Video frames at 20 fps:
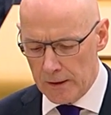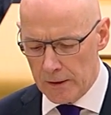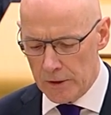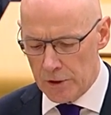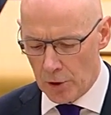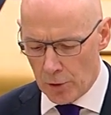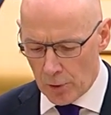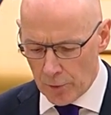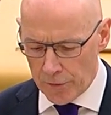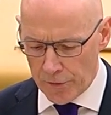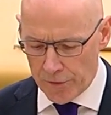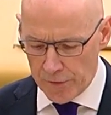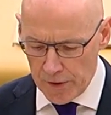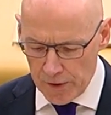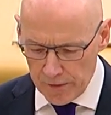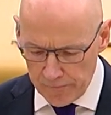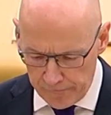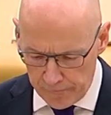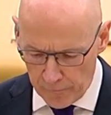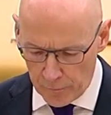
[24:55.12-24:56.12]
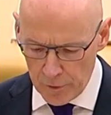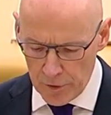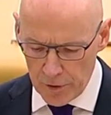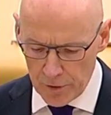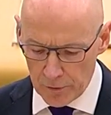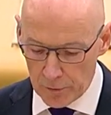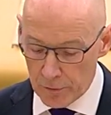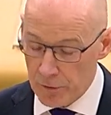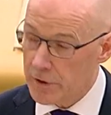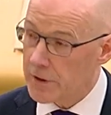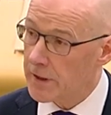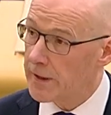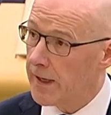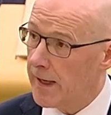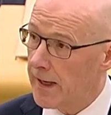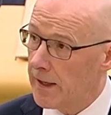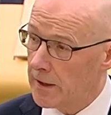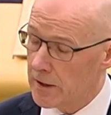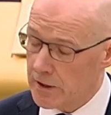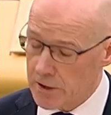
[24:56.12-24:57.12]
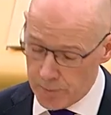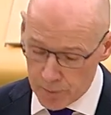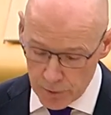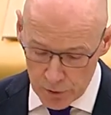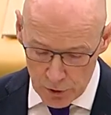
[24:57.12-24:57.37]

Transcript: to all 3- and 4-year-olds and eligible